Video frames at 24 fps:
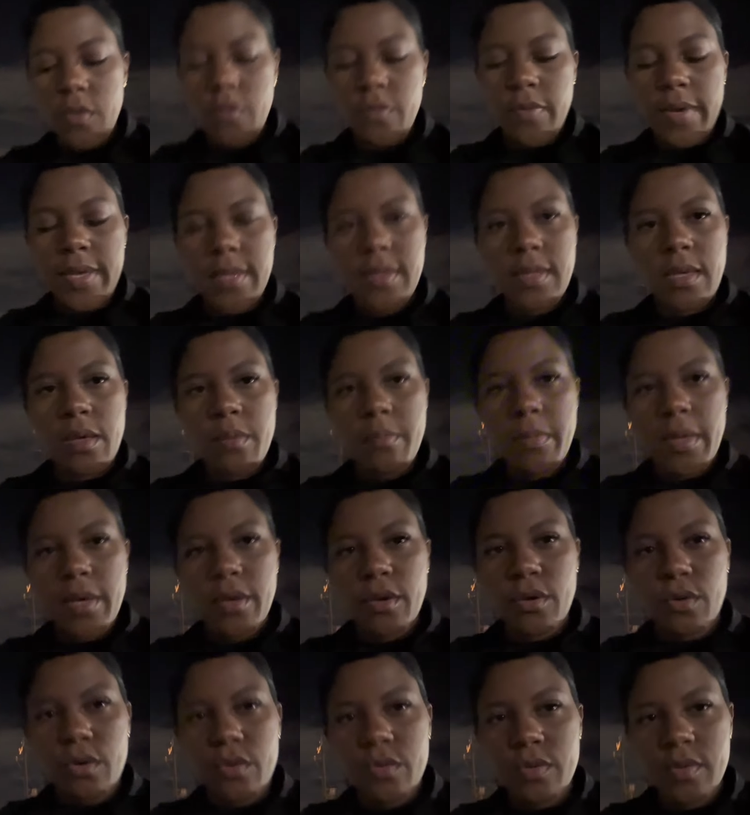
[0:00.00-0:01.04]
write down my
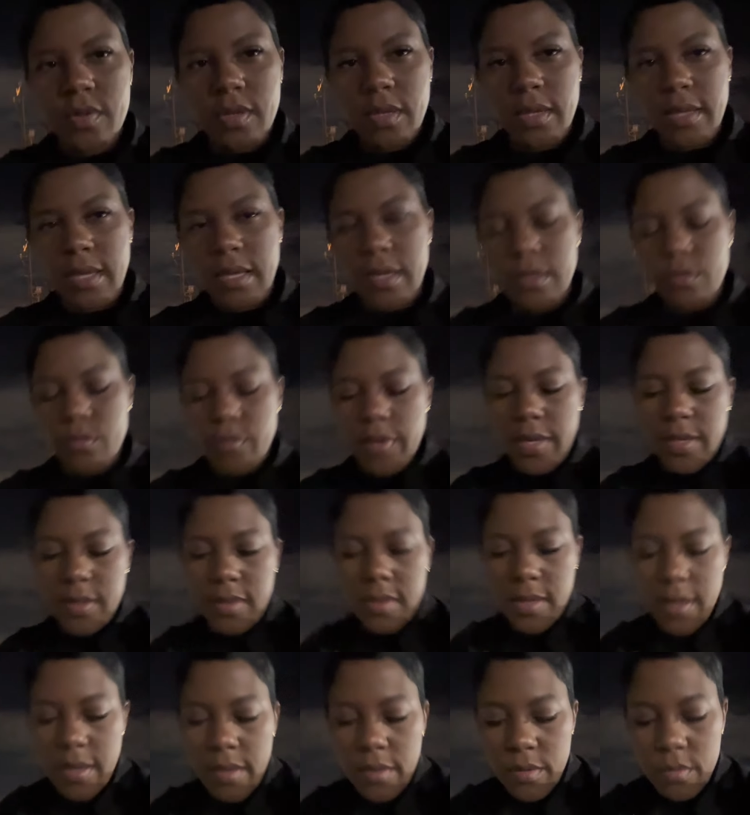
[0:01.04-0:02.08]
goals again, write
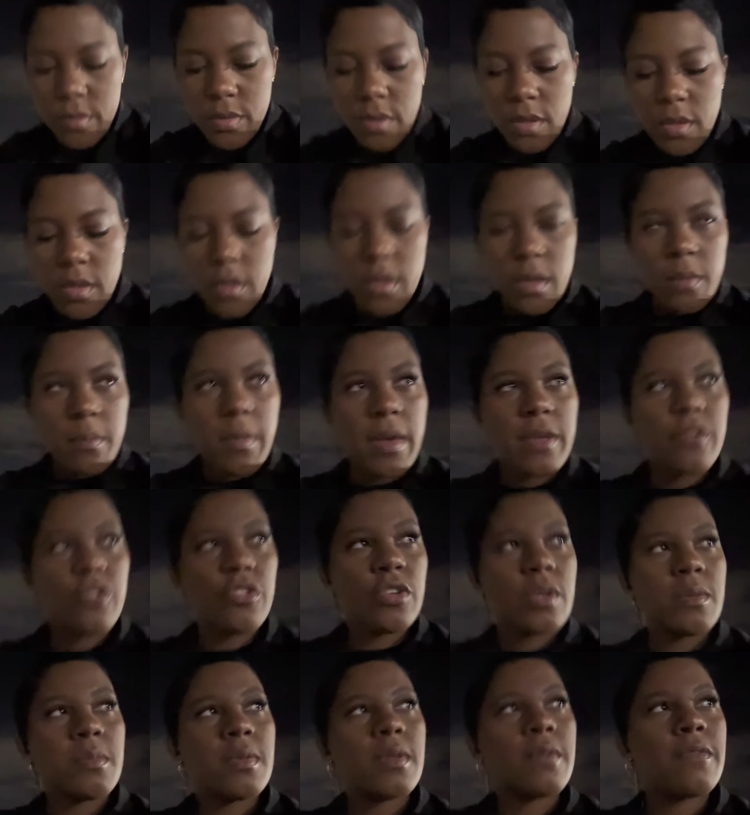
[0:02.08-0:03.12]
down my
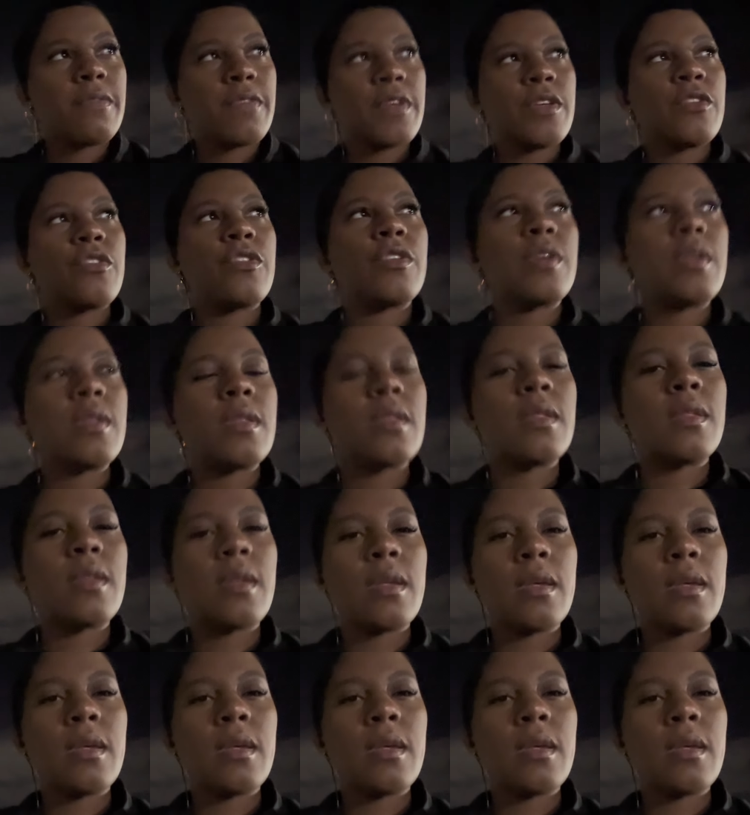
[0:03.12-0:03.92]
dreams and visions.